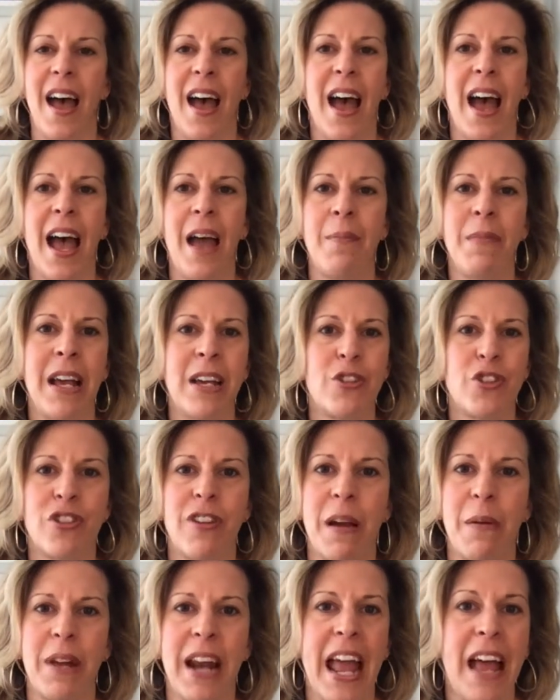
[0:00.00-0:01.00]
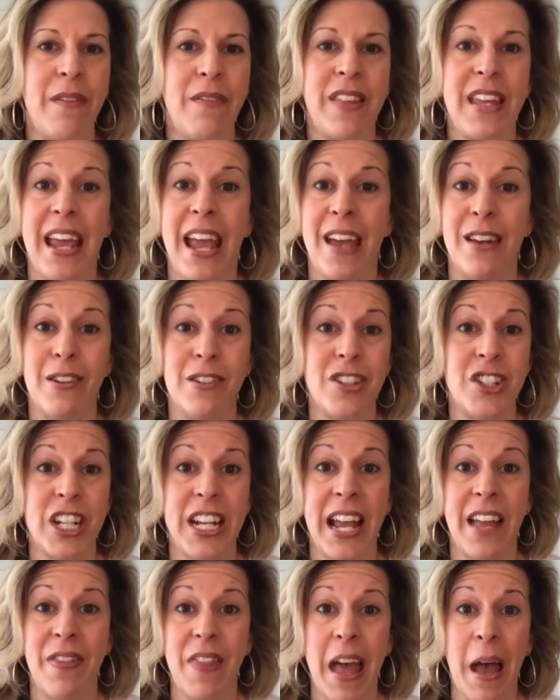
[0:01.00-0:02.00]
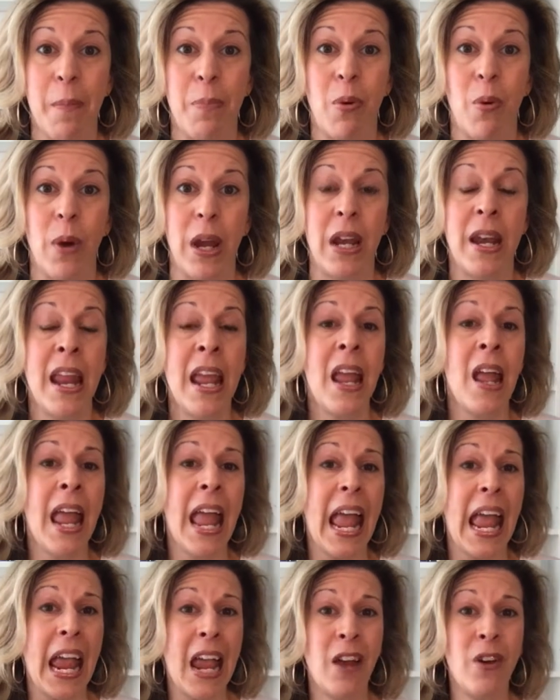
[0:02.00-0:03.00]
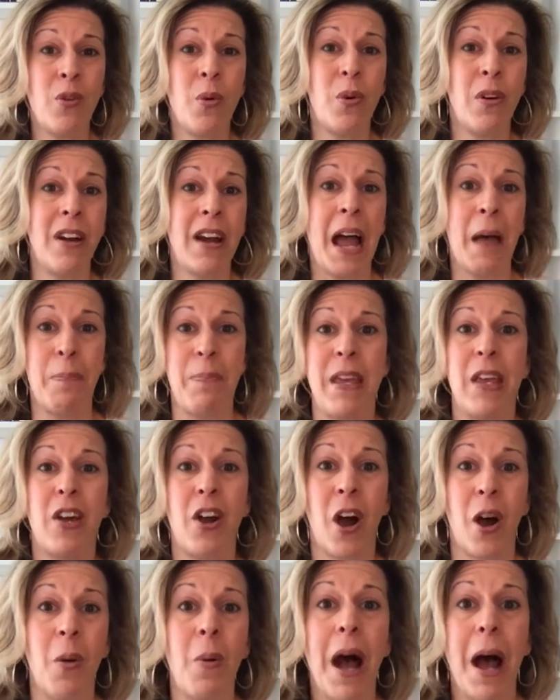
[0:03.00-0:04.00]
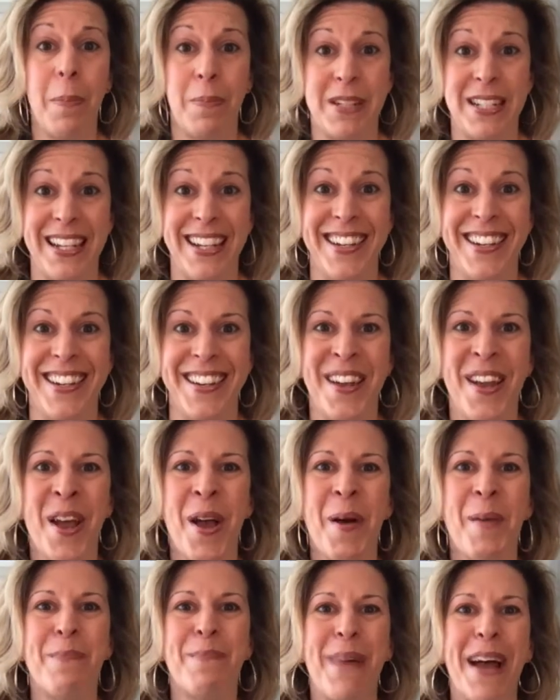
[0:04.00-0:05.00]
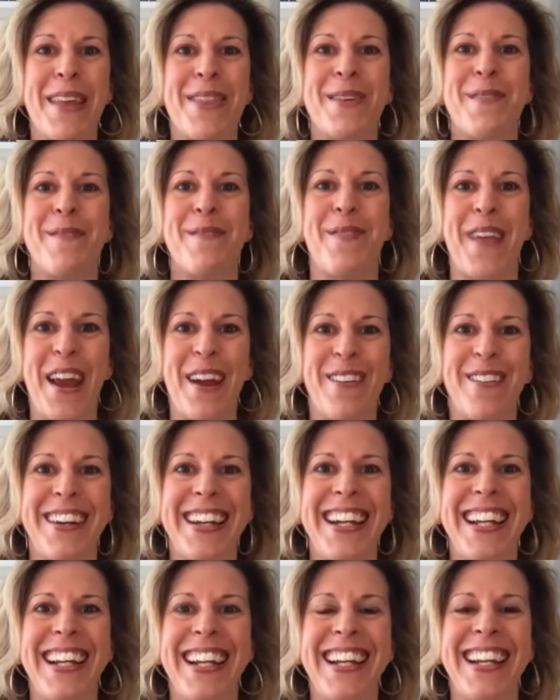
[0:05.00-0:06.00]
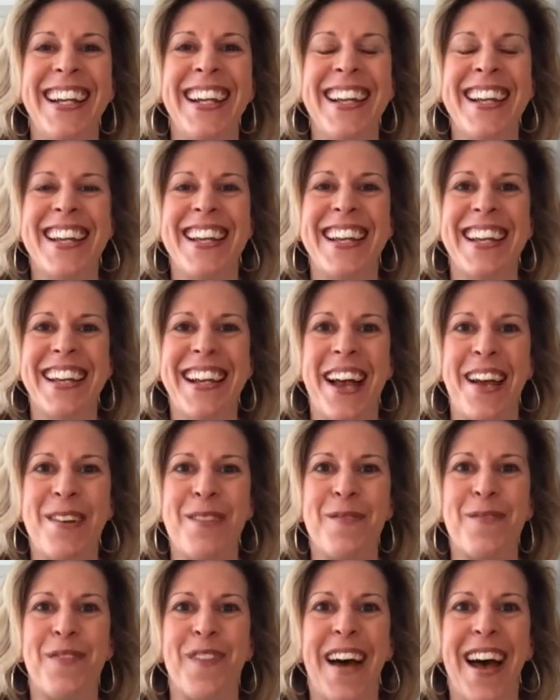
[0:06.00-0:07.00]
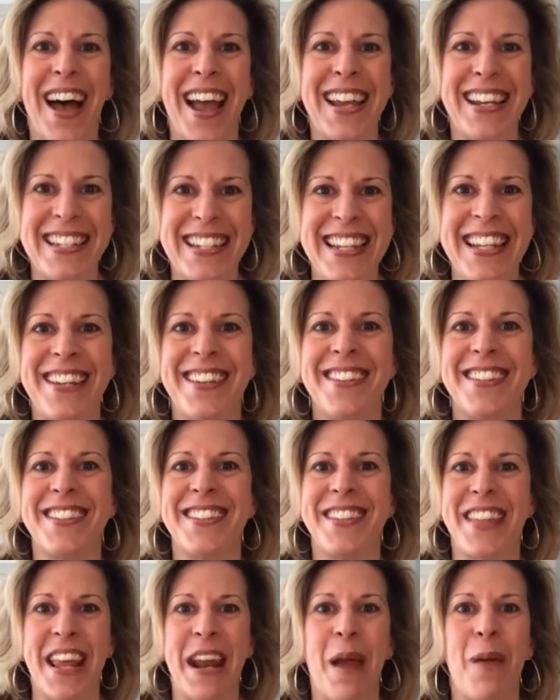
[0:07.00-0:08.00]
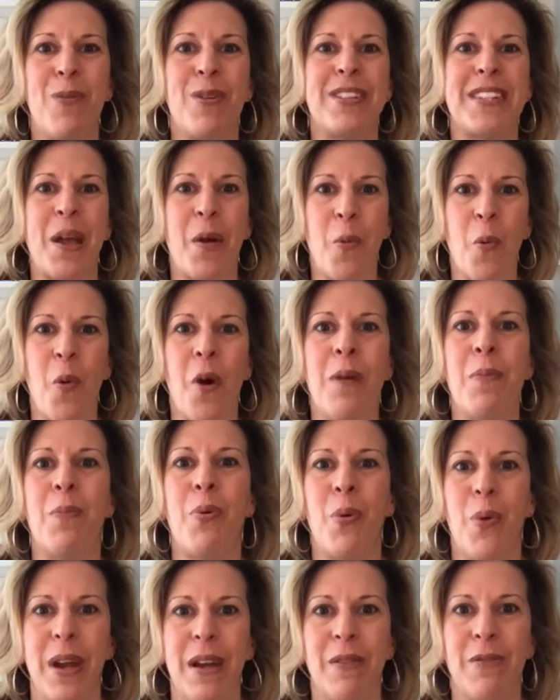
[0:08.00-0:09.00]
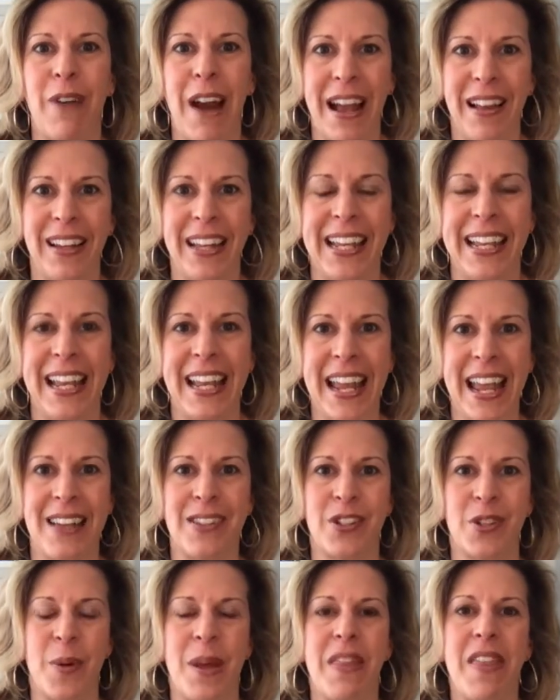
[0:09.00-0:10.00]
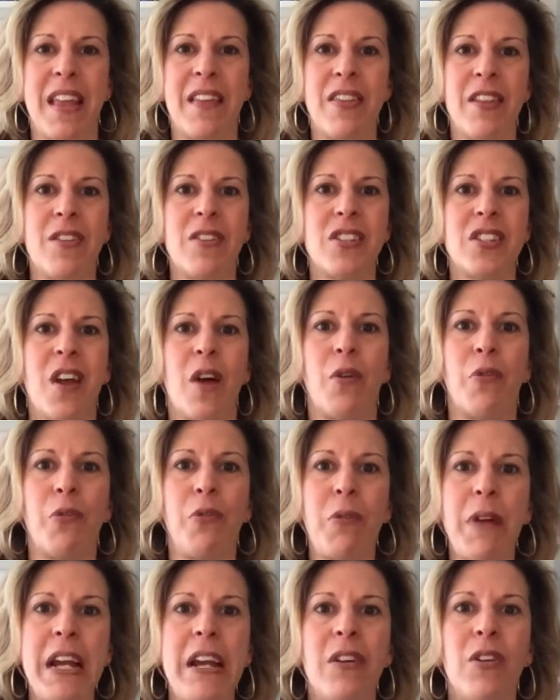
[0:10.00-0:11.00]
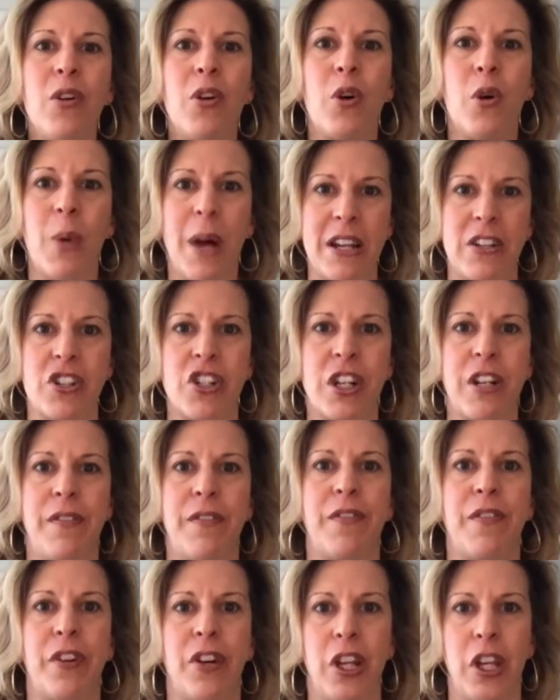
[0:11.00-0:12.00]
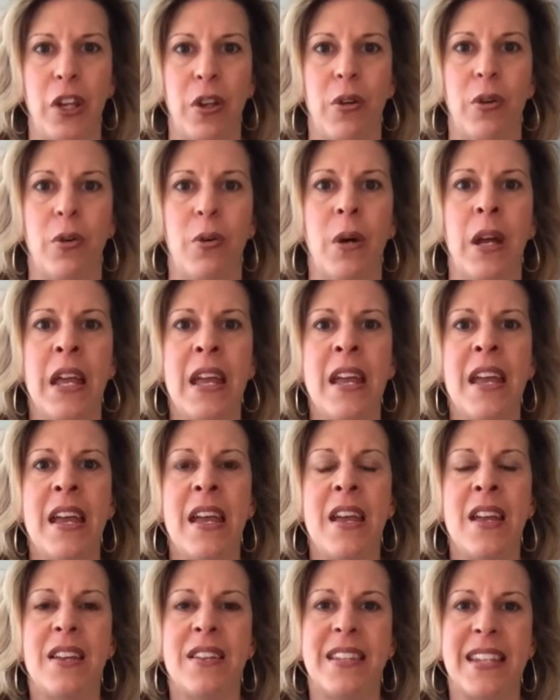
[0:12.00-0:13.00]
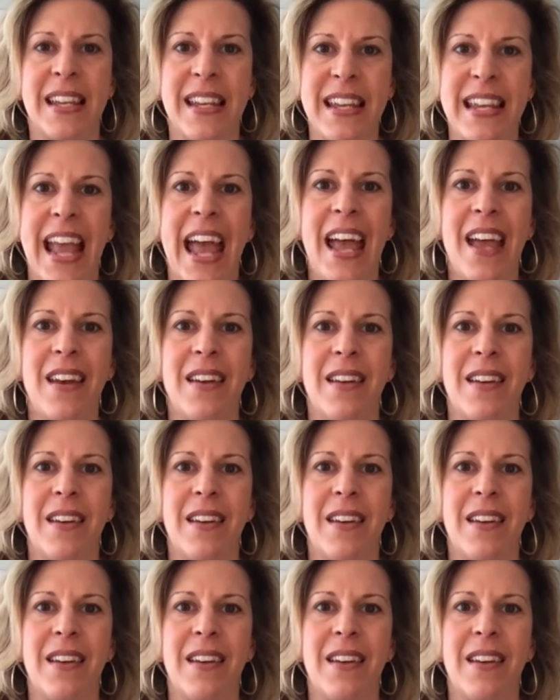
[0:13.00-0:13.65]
I'm not sure I would have the energy at that point, and or not be co-opted by the very kind of ideas that I was at one point rallying against. So I think there's a real question for you to get